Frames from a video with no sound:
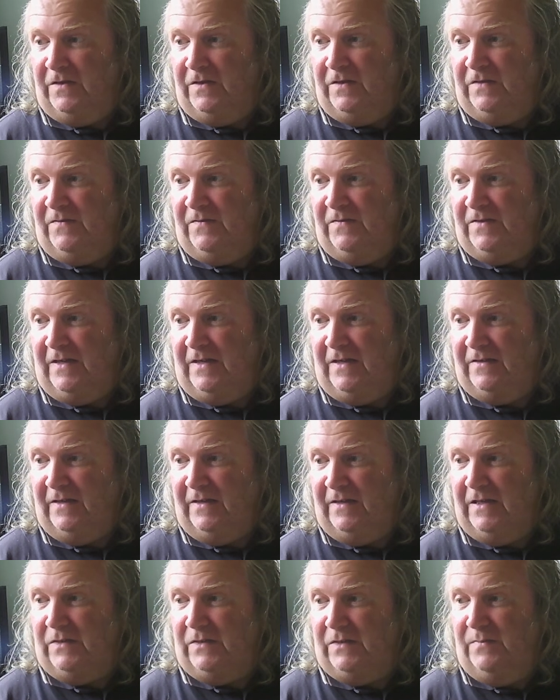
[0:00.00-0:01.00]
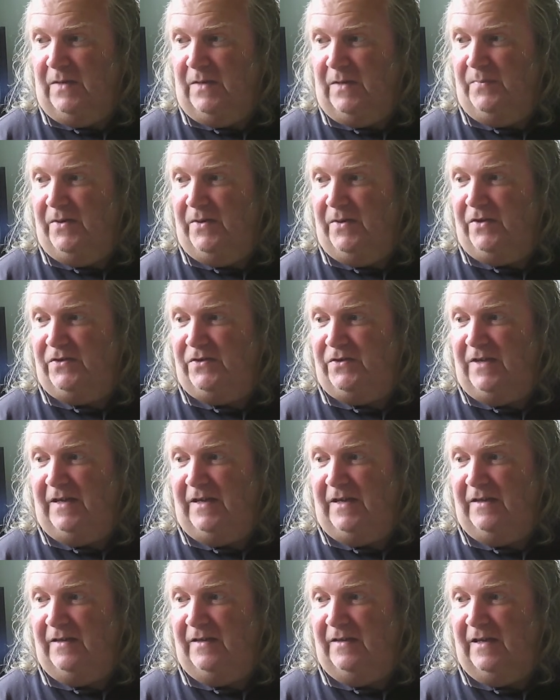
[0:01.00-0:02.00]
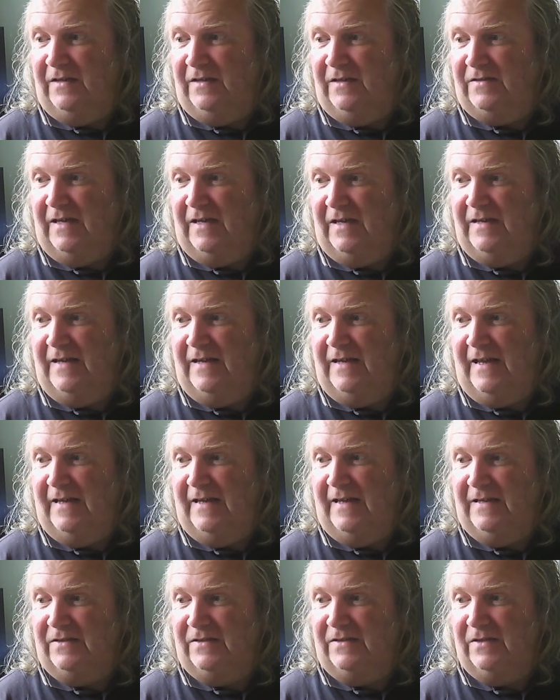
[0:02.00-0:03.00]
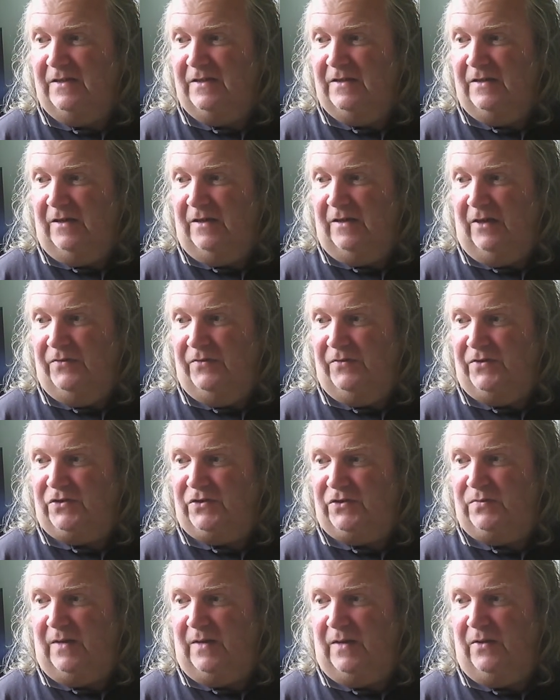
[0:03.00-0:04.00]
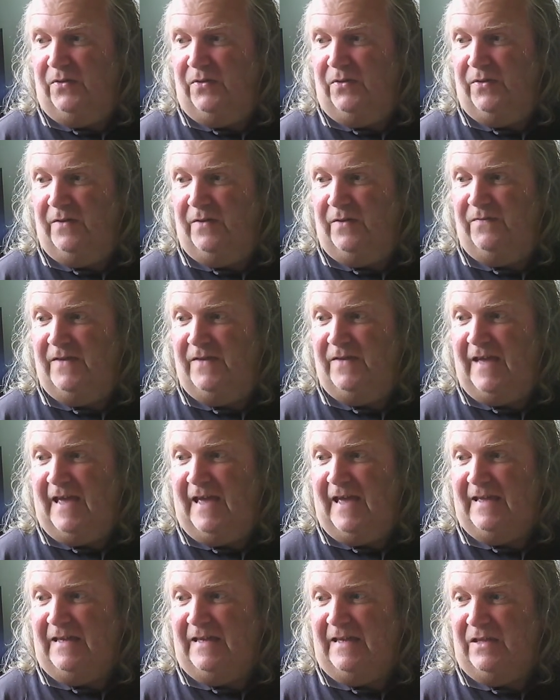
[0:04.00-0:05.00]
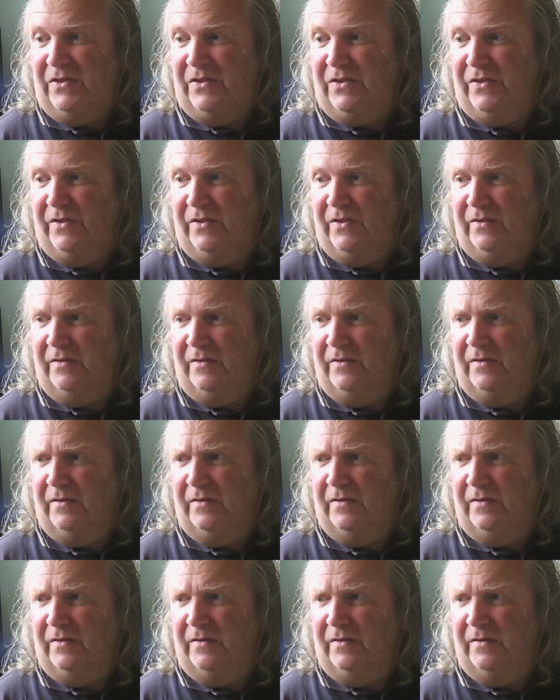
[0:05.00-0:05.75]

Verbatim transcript: Christopher says it's my birthday in ten days on the twelfth of the eighth.